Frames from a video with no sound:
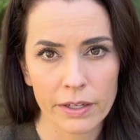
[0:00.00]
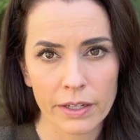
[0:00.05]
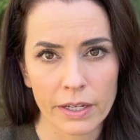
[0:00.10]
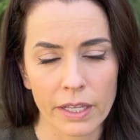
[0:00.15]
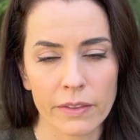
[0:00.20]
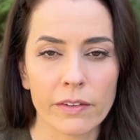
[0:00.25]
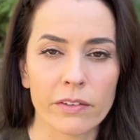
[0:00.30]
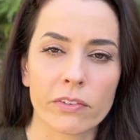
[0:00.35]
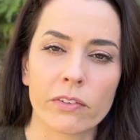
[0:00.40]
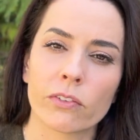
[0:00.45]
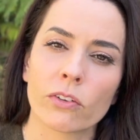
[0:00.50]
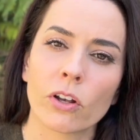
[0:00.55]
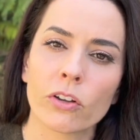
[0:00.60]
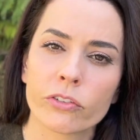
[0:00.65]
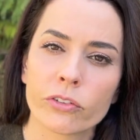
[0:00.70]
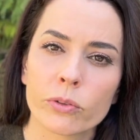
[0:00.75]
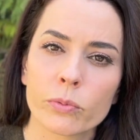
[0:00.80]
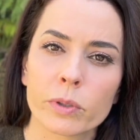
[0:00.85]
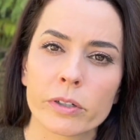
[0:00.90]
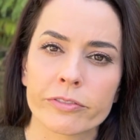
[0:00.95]
And this is
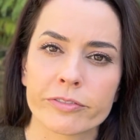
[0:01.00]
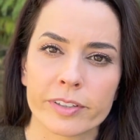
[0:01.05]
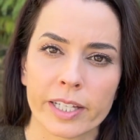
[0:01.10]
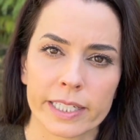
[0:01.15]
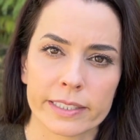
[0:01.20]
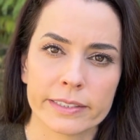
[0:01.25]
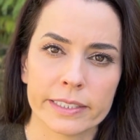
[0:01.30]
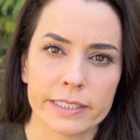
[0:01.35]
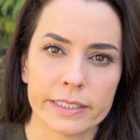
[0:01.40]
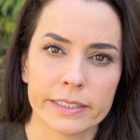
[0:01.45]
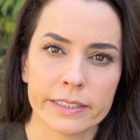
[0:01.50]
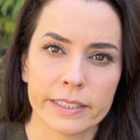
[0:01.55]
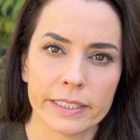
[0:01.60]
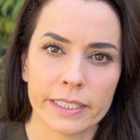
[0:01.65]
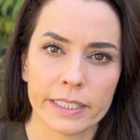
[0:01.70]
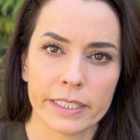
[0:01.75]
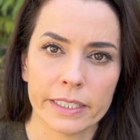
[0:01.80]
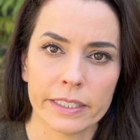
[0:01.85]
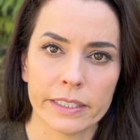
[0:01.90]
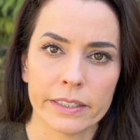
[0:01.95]
also reflected
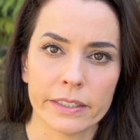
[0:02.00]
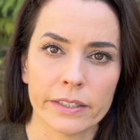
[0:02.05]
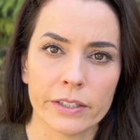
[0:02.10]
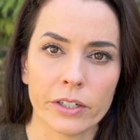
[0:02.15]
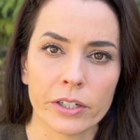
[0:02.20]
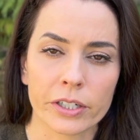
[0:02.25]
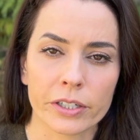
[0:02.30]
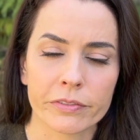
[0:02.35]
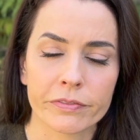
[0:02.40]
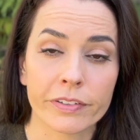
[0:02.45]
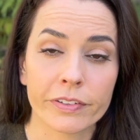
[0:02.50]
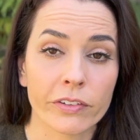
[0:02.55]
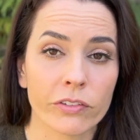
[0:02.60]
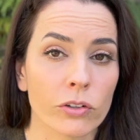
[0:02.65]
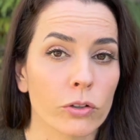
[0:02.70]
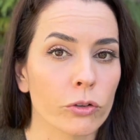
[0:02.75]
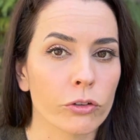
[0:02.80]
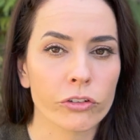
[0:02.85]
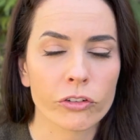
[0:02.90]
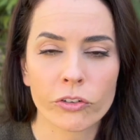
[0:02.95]
in your
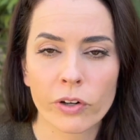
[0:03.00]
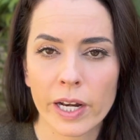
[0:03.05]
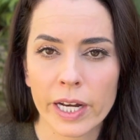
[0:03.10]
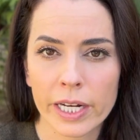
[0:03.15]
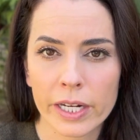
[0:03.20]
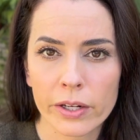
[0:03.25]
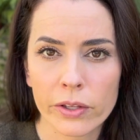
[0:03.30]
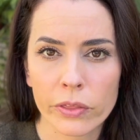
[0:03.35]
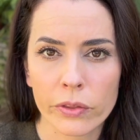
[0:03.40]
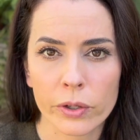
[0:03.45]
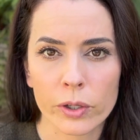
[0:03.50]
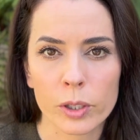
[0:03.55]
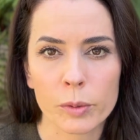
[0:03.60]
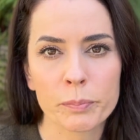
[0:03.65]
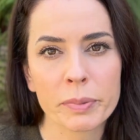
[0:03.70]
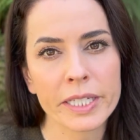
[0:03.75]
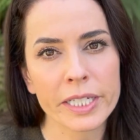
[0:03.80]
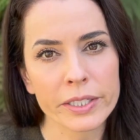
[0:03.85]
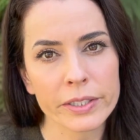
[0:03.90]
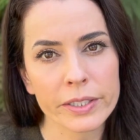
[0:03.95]
physical strength, your
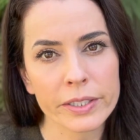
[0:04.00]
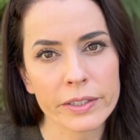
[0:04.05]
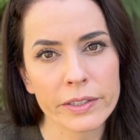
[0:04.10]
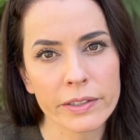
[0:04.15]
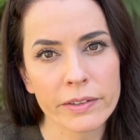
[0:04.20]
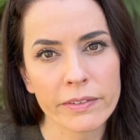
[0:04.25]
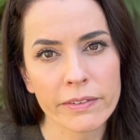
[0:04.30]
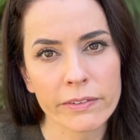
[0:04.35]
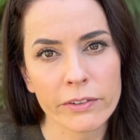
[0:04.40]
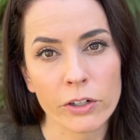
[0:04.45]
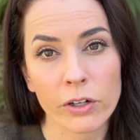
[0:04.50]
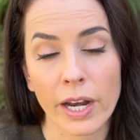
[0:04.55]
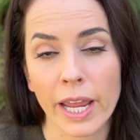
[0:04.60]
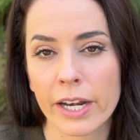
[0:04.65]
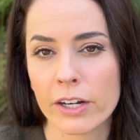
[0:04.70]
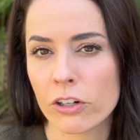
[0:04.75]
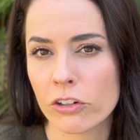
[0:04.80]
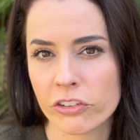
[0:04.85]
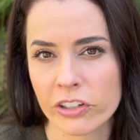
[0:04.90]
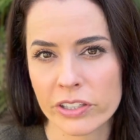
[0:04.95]
appearance, your
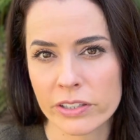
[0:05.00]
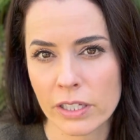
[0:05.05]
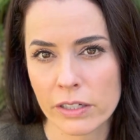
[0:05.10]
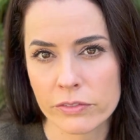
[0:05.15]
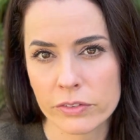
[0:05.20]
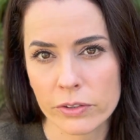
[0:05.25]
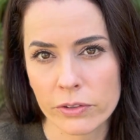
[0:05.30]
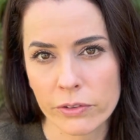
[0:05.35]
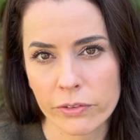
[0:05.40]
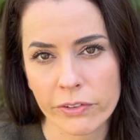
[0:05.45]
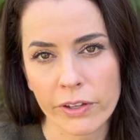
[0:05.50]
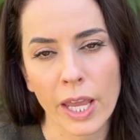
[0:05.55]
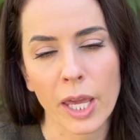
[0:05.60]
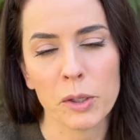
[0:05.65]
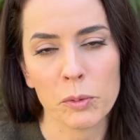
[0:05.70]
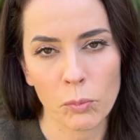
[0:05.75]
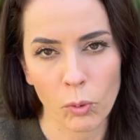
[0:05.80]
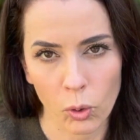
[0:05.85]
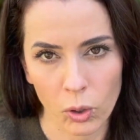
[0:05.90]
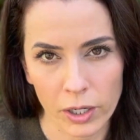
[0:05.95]
energy levels,
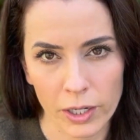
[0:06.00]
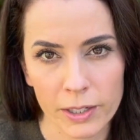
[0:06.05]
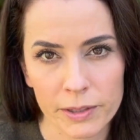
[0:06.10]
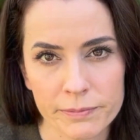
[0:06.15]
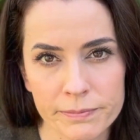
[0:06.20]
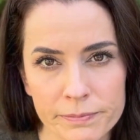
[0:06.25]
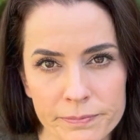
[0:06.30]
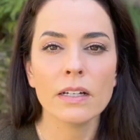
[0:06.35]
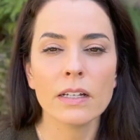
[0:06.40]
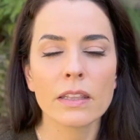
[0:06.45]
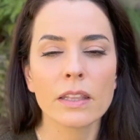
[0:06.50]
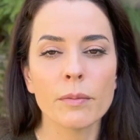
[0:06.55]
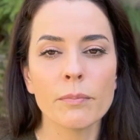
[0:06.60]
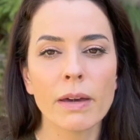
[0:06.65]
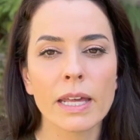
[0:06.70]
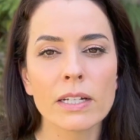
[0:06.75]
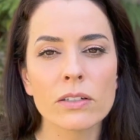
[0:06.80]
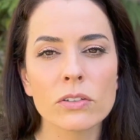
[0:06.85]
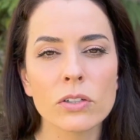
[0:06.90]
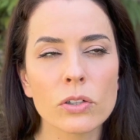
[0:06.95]
and more. The
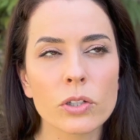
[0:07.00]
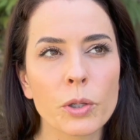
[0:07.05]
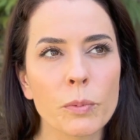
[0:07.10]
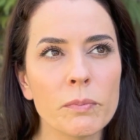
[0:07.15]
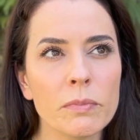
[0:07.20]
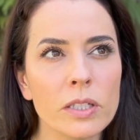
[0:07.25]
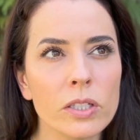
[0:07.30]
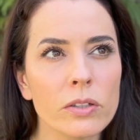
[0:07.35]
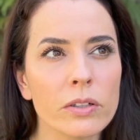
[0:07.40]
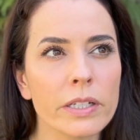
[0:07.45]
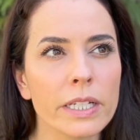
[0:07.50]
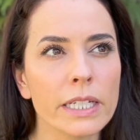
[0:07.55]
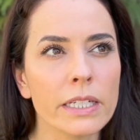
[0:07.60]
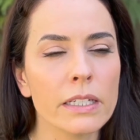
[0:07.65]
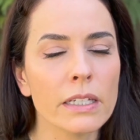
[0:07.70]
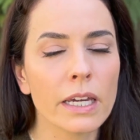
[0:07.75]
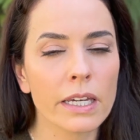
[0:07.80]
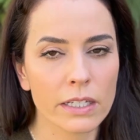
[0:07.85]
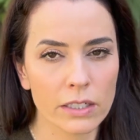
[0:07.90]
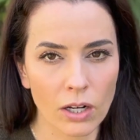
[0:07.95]
medical
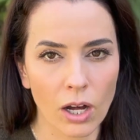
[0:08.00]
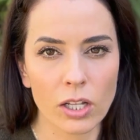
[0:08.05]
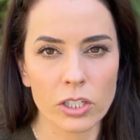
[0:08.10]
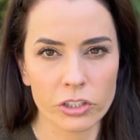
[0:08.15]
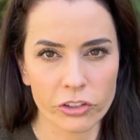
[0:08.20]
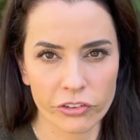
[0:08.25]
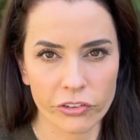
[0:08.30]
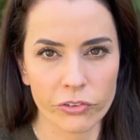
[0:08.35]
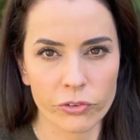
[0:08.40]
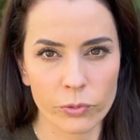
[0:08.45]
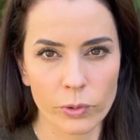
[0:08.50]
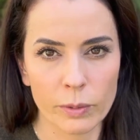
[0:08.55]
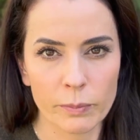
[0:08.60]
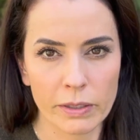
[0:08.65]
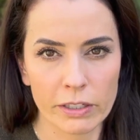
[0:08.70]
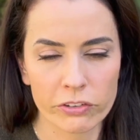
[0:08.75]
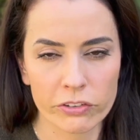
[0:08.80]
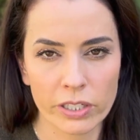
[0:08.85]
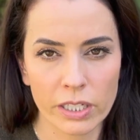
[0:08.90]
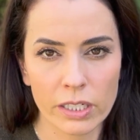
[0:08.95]
community acknowledges
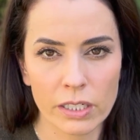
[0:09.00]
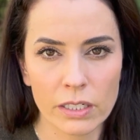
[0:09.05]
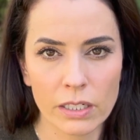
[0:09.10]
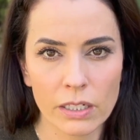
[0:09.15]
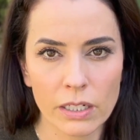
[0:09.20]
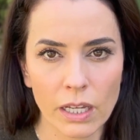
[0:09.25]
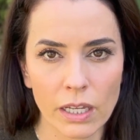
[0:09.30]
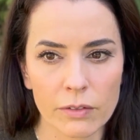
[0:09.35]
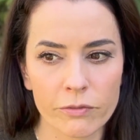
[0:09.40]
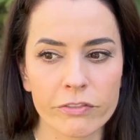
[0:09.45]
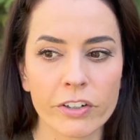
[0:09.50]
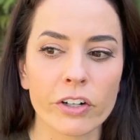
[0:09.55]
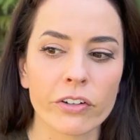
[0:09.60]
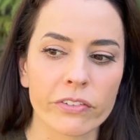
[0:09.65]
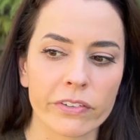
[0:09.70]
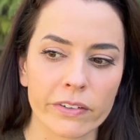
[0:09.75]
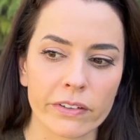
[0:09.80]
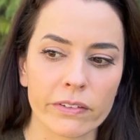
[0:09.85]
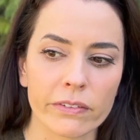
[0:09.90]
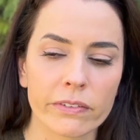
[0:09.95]
remission
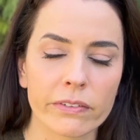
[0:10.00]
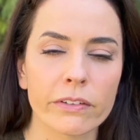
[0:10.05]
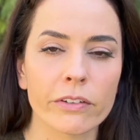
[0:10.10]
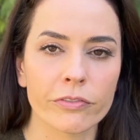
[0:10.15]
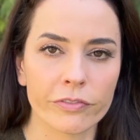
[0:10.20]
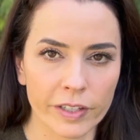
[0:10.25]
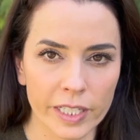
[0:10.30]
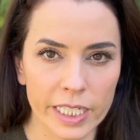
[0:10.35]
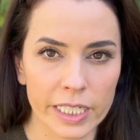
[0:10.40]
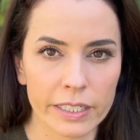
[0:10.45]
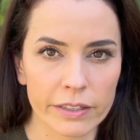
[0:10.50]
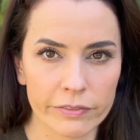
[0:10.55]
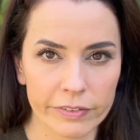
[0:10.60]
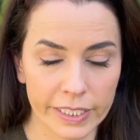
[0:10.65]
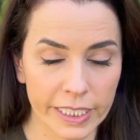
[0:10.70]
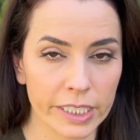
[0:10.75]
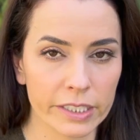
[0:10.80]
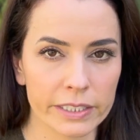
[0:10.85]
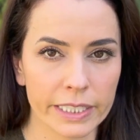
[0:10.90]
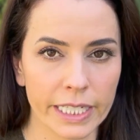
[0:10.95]
versus definitive
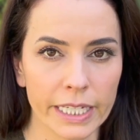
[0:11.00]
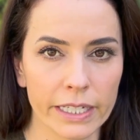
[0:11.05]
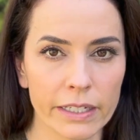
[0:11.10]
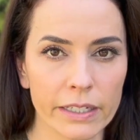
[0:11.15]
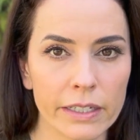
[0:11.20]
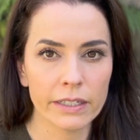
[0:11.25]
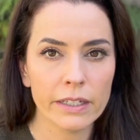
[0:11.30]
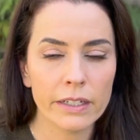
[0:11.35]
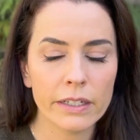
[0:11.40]
healing.